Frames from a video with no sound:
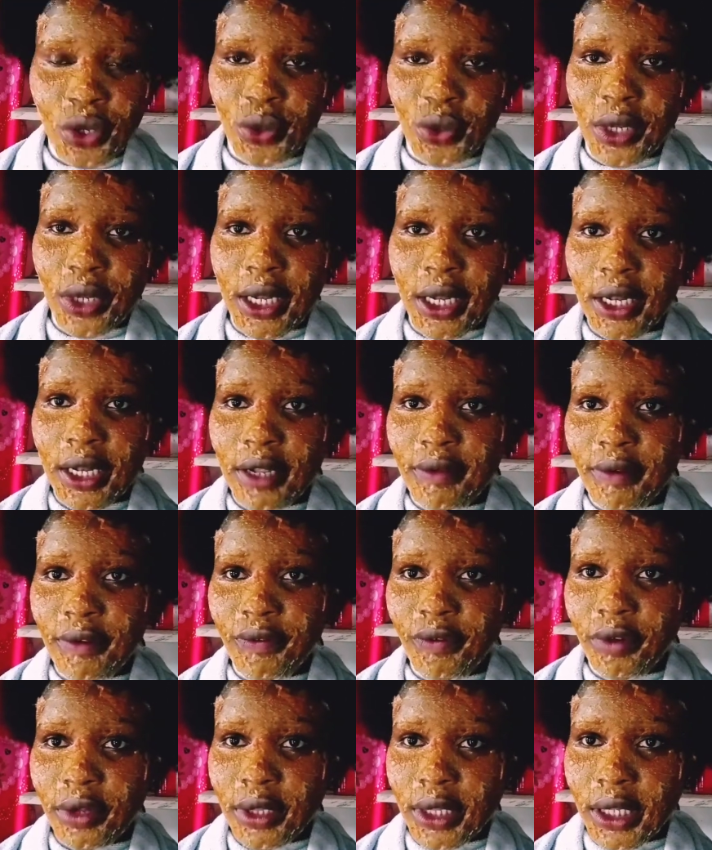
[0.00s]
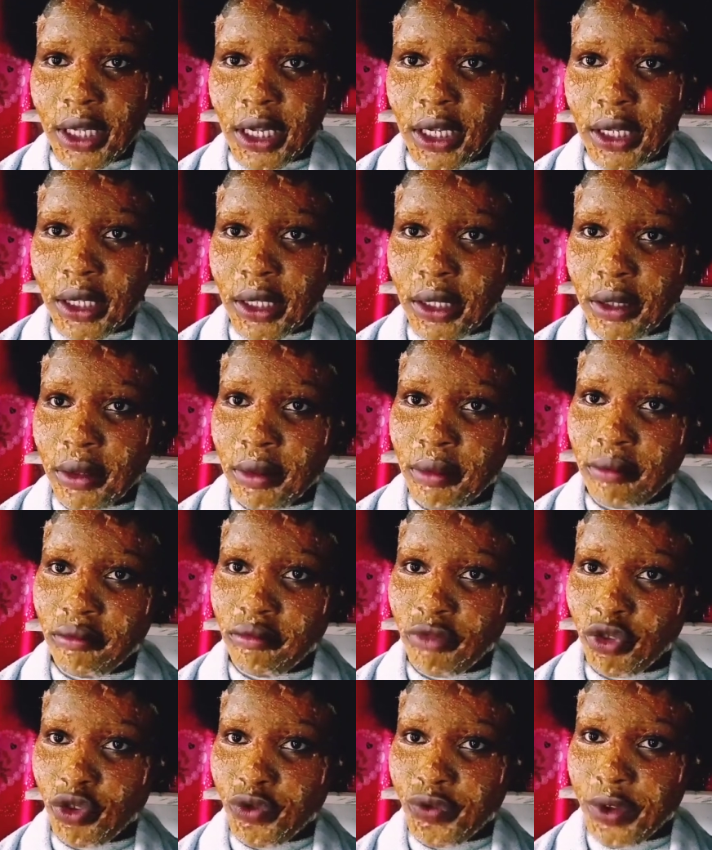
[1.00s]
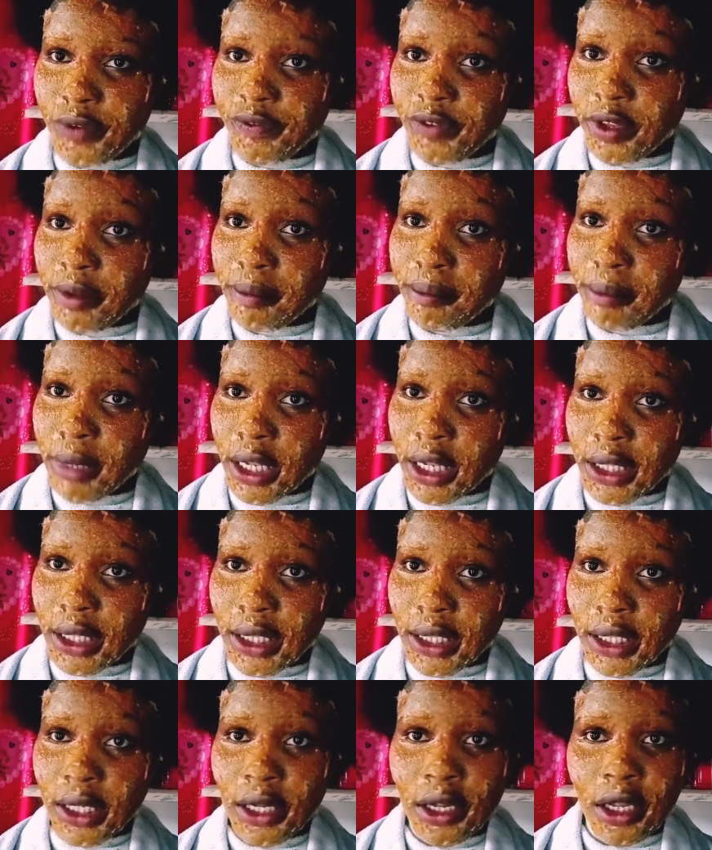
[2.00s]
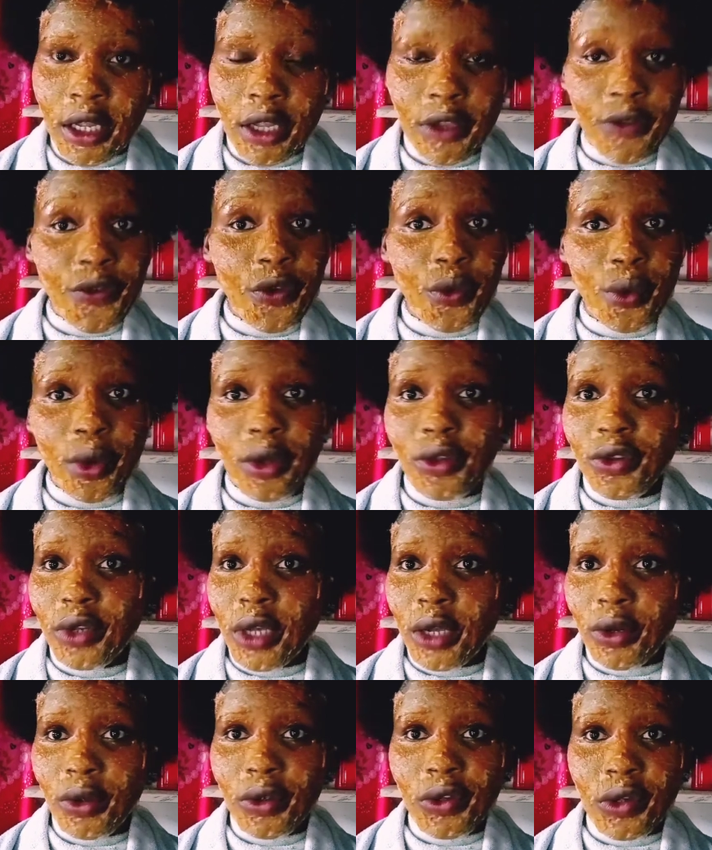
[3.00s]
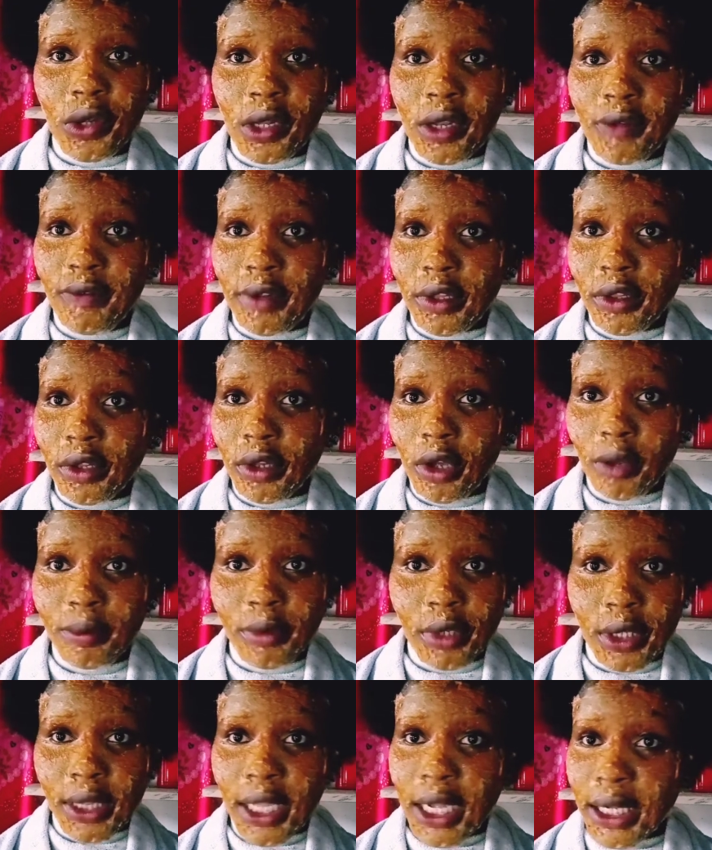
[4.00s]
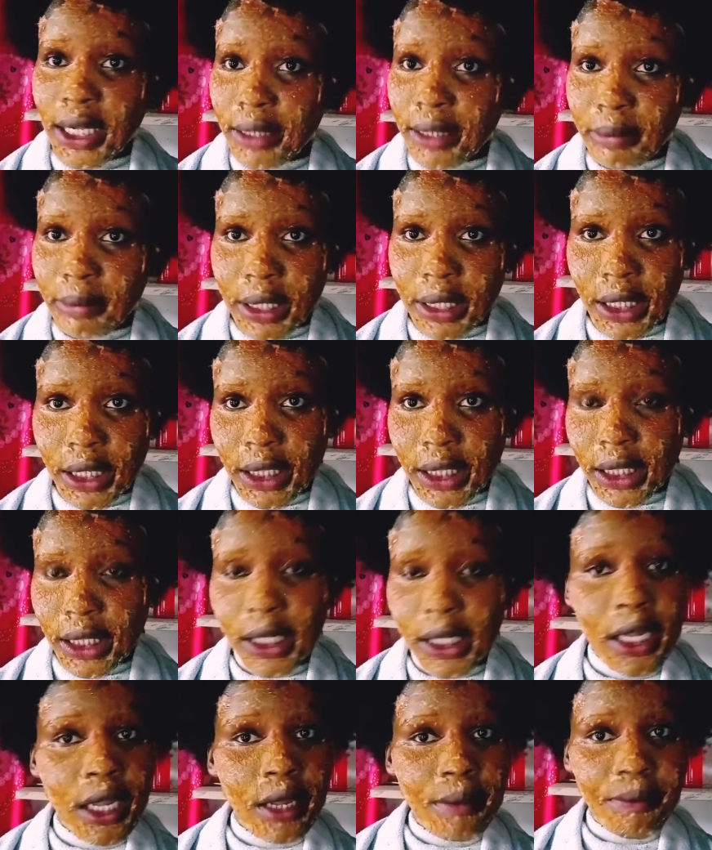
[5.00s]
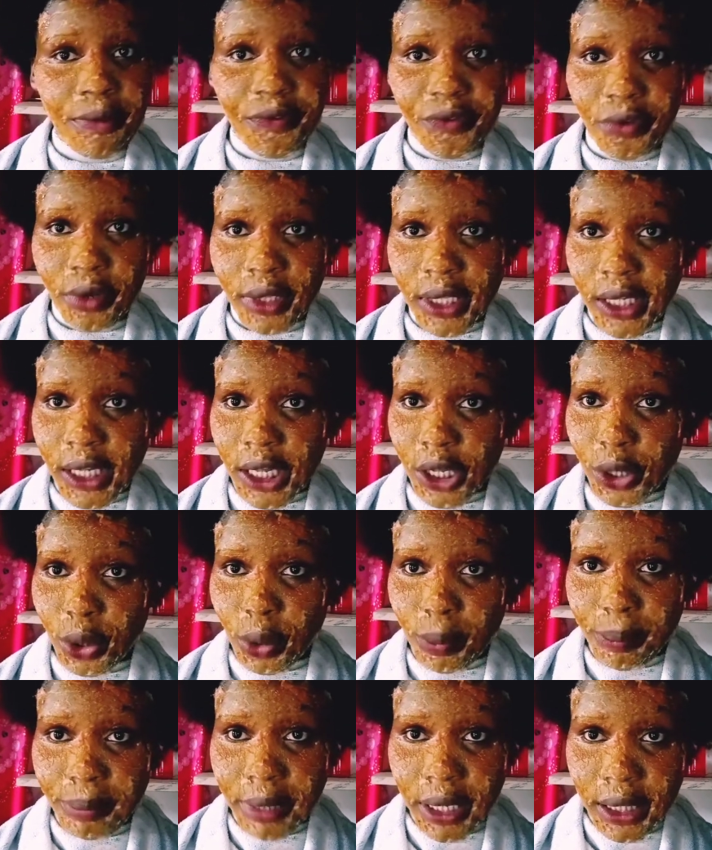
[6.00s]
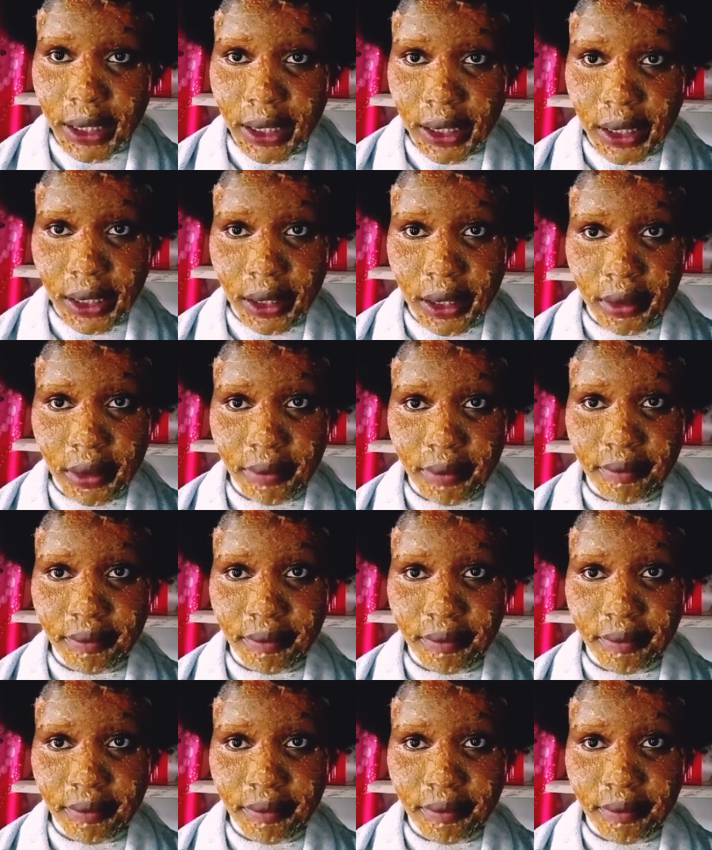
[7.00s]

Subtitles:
You can leave it for 10 to 15 minutes. If you want, you can also leave it up to 30 minutes before taking your baths.